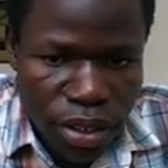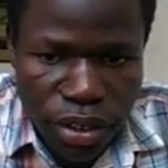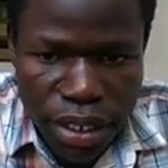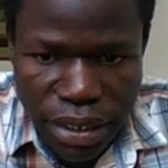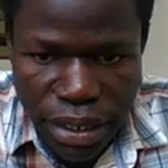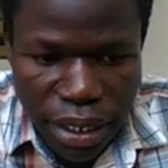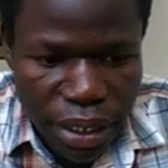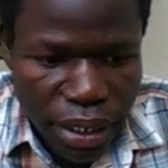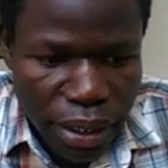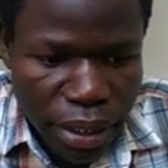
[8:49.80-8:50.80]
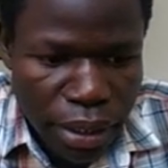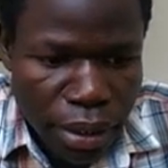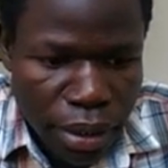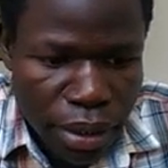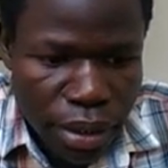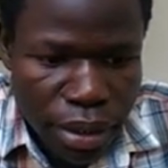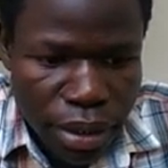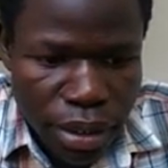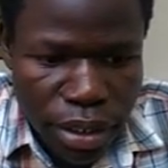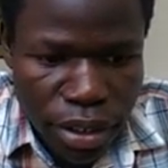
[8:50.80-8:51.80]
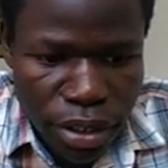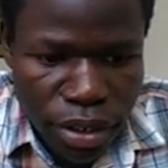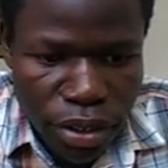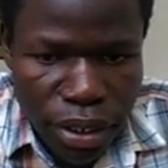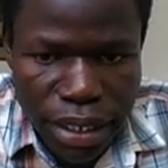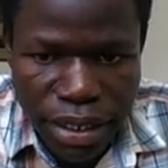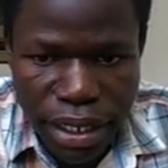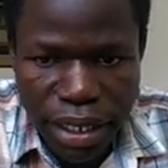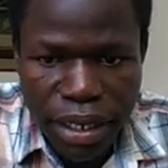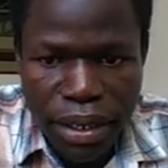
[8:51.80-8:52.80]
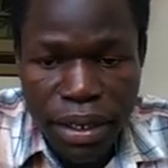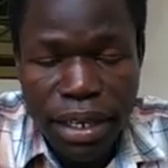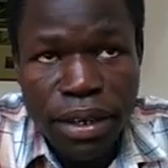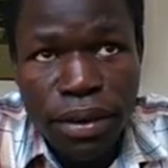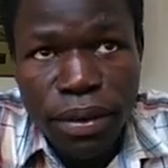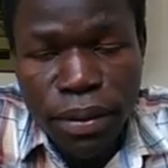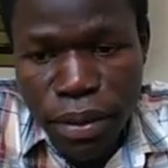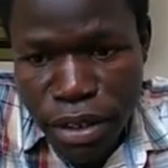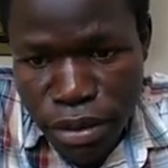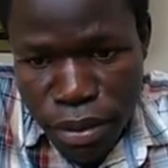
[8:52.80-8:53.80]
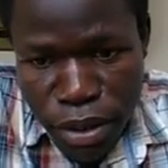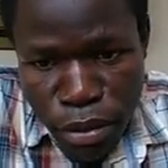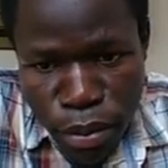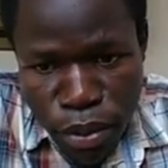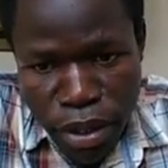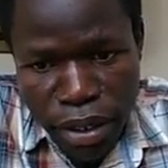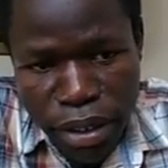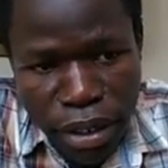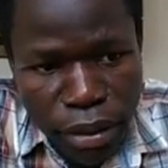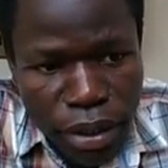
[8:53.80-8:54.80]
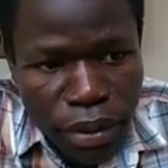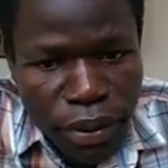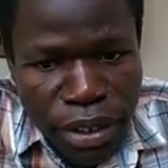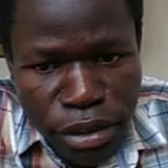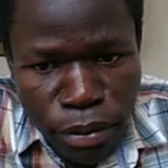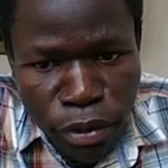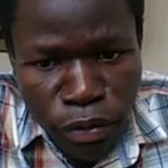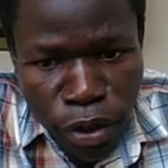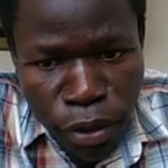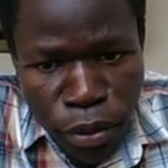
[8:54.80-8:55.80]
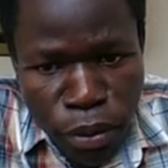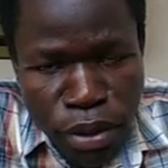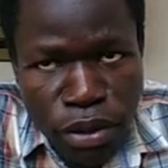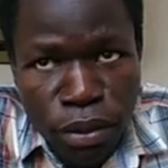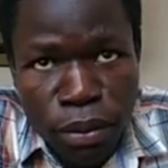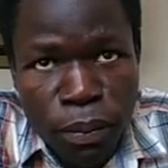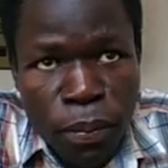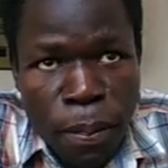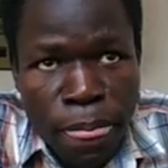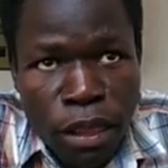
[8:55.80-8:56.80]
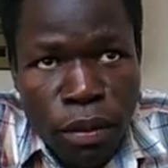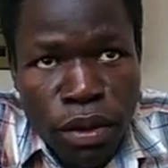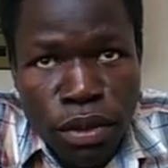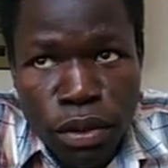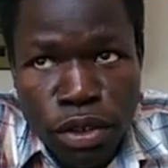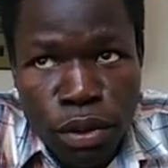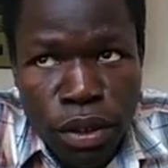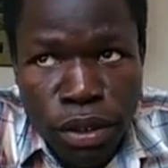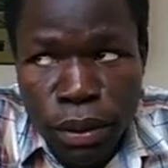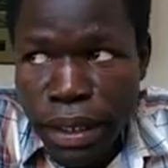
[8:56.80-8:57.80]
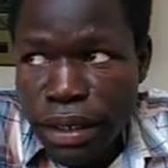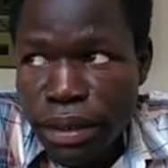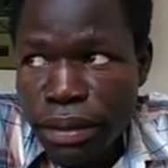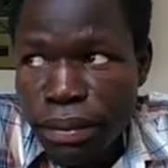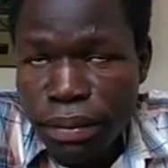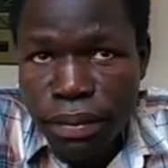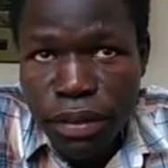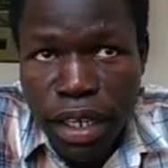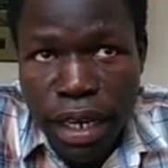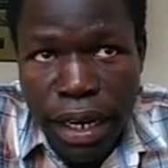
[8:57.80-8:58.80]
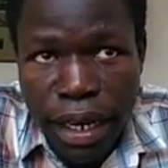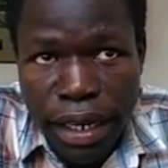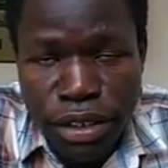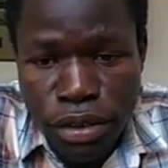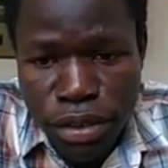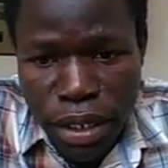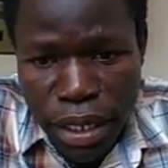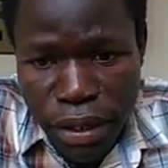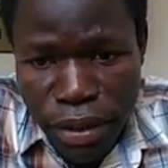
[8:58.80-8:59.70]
$sign A $sign. Now this one, you put the range of the value you want to what? I told you earlier on